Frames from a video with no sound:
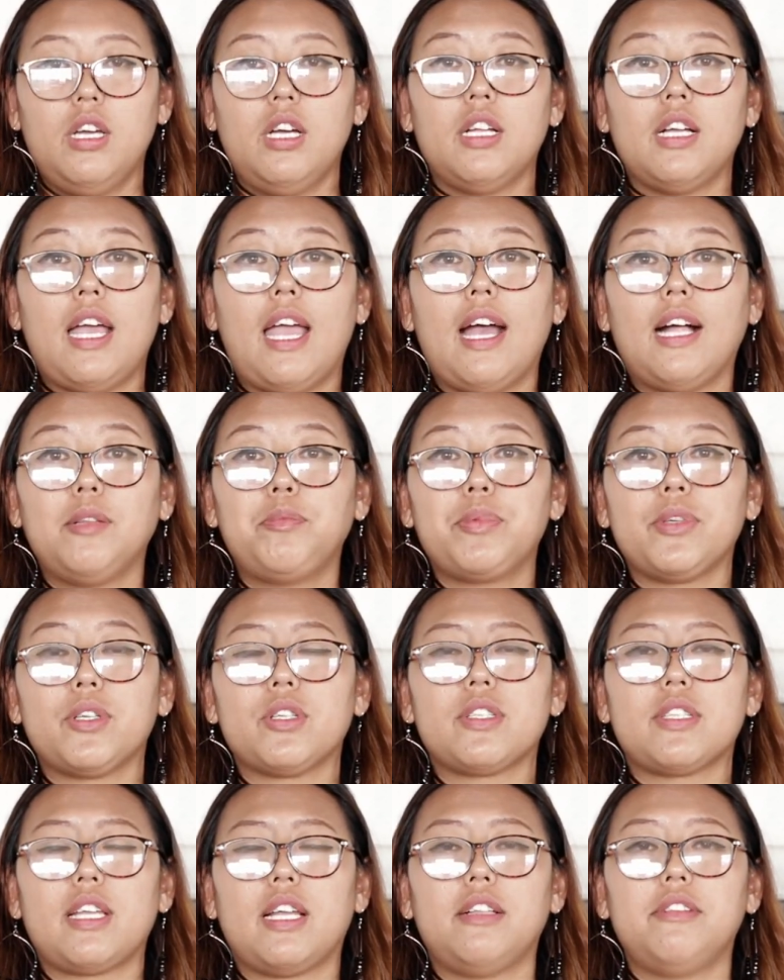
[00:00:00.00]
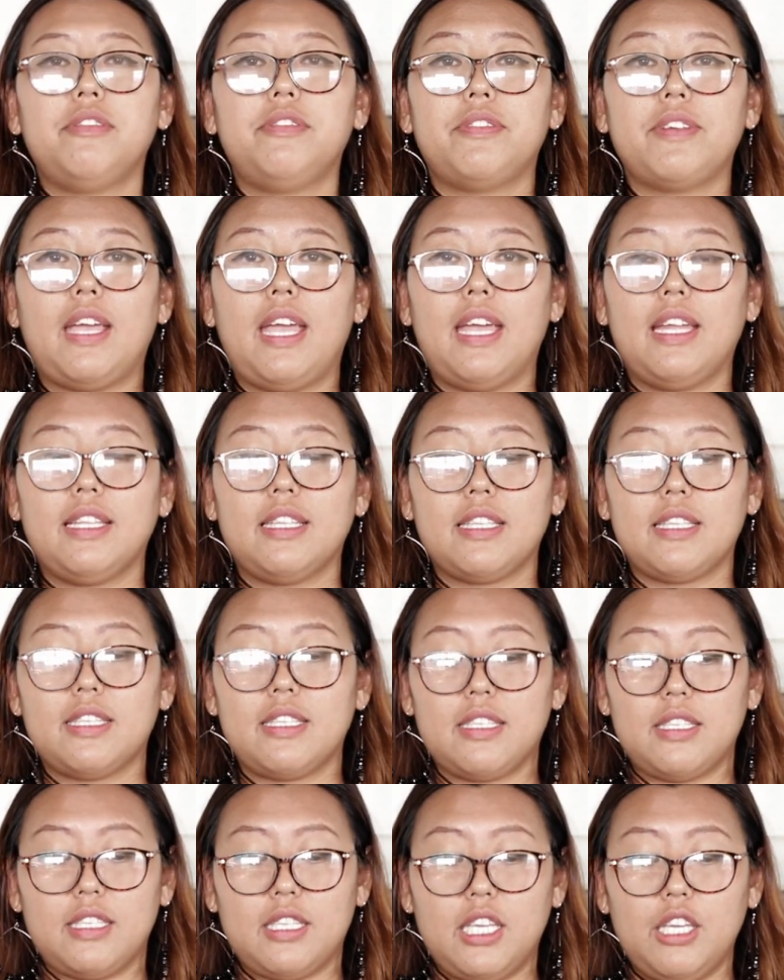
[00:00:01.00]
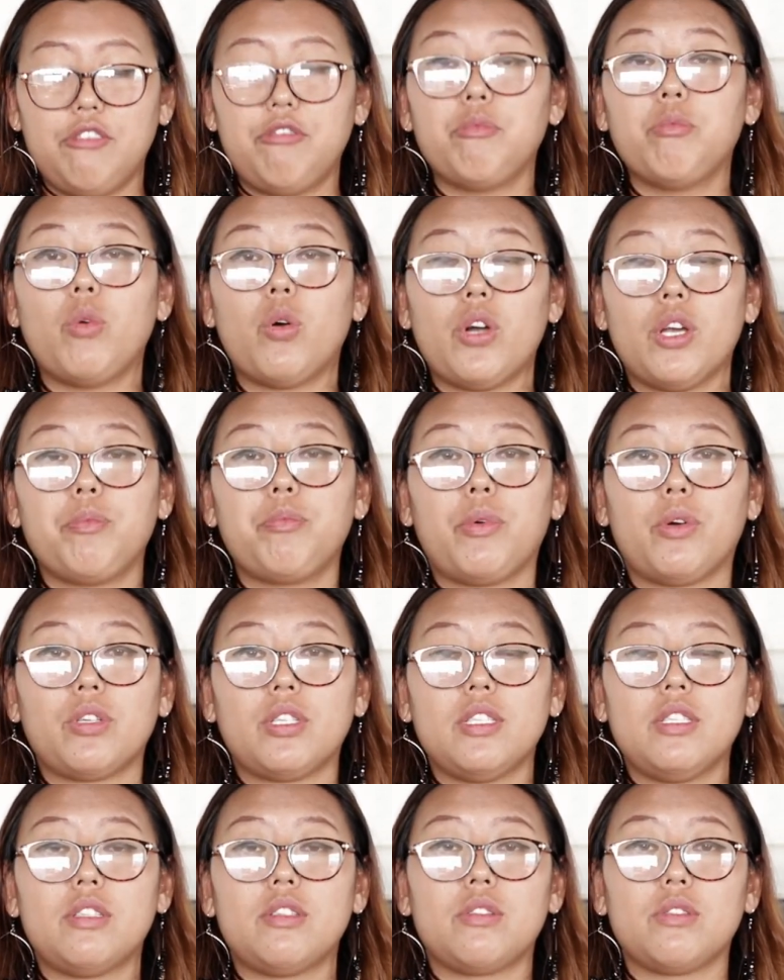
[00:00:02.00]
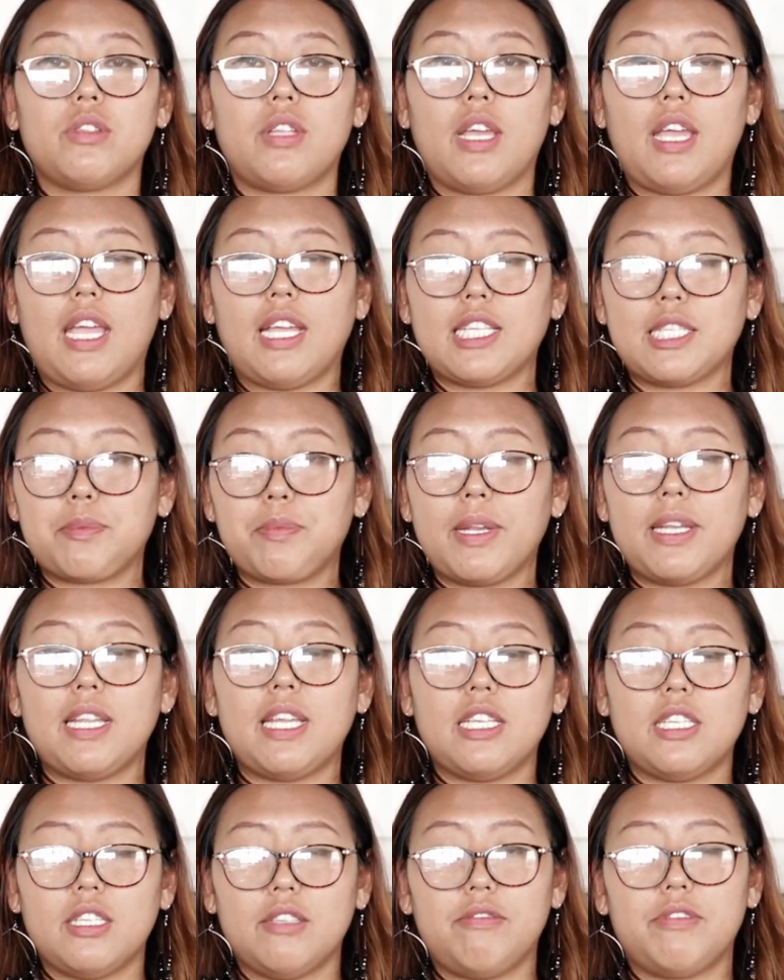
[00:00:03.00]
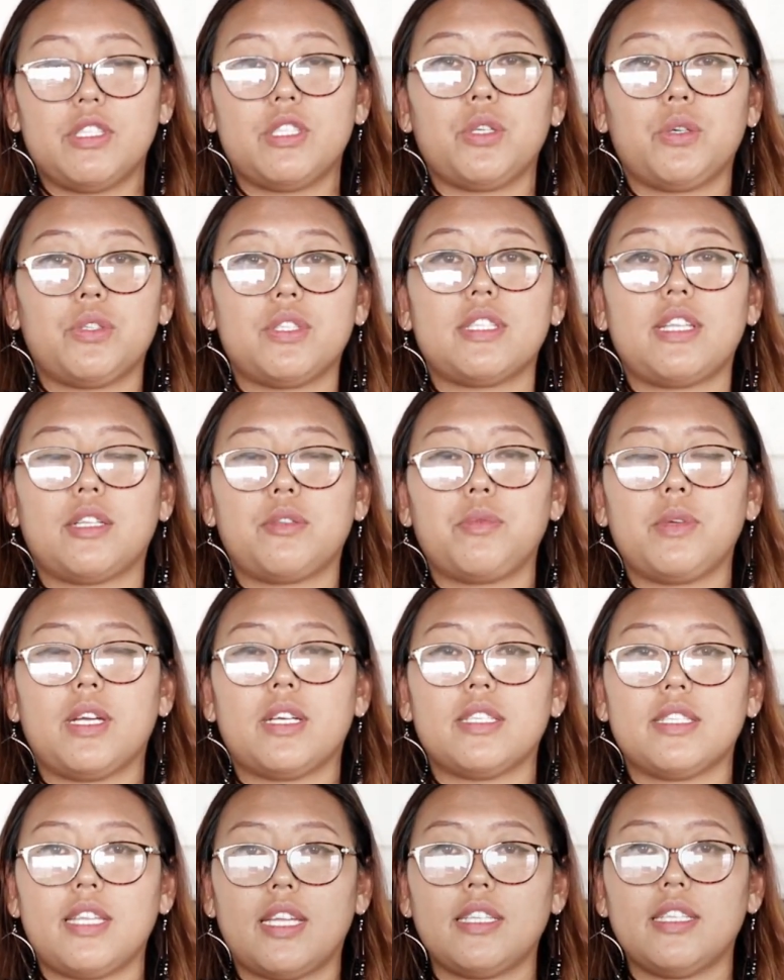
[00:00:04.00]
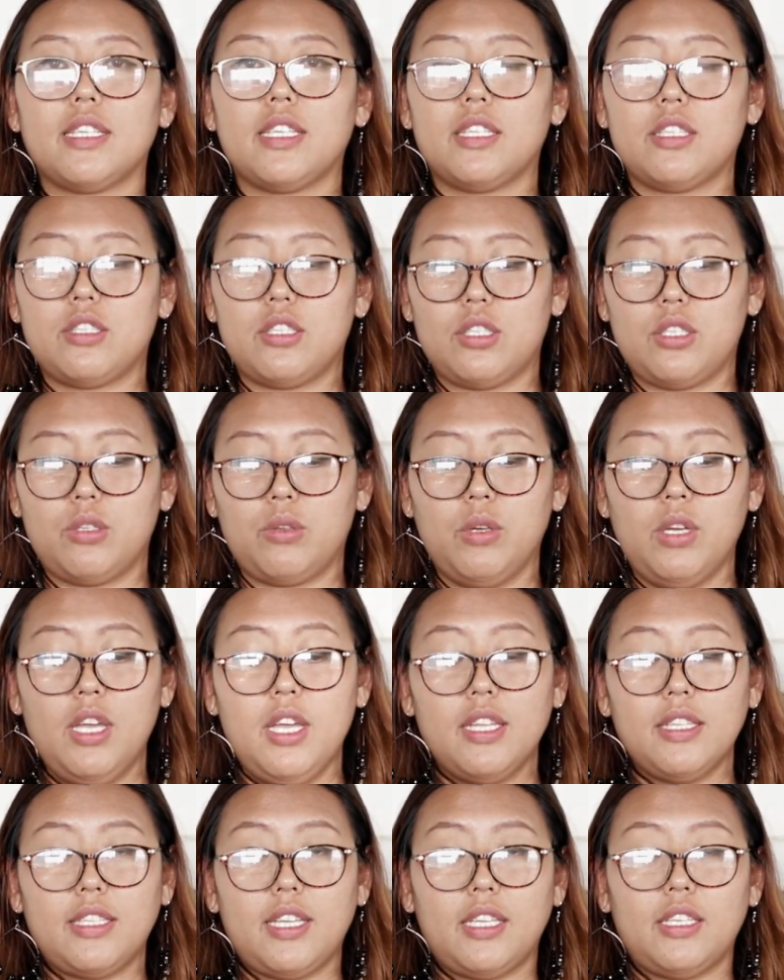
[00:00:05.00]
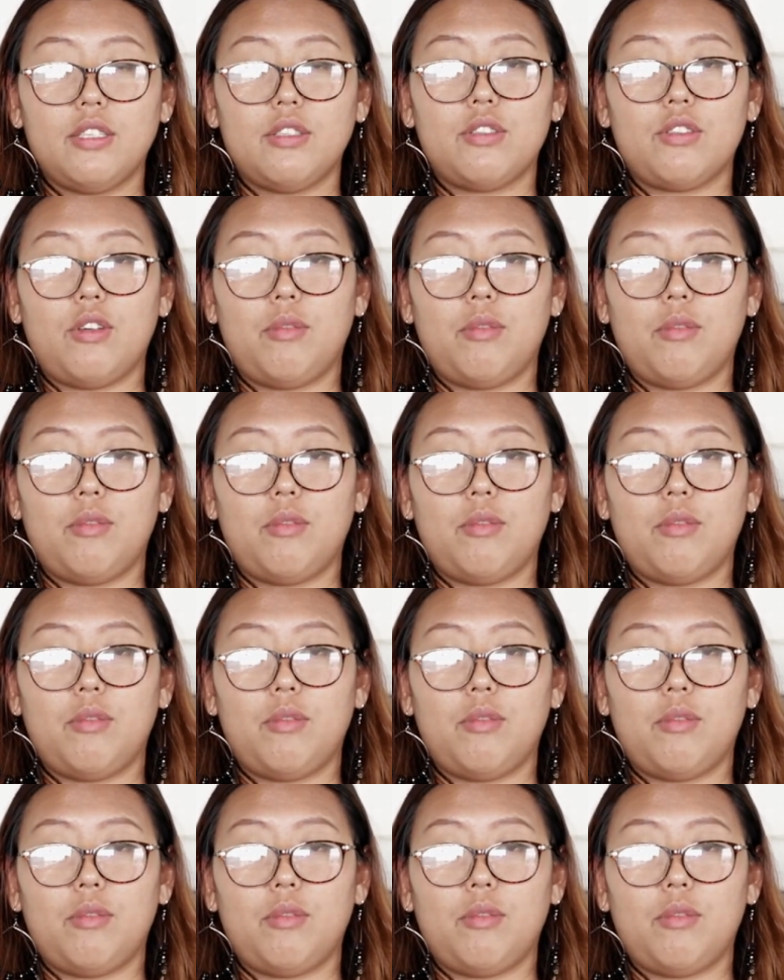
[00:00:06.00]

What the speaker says: help yourself and give more importance to the explanation videos that we are sending it to you. Thank you so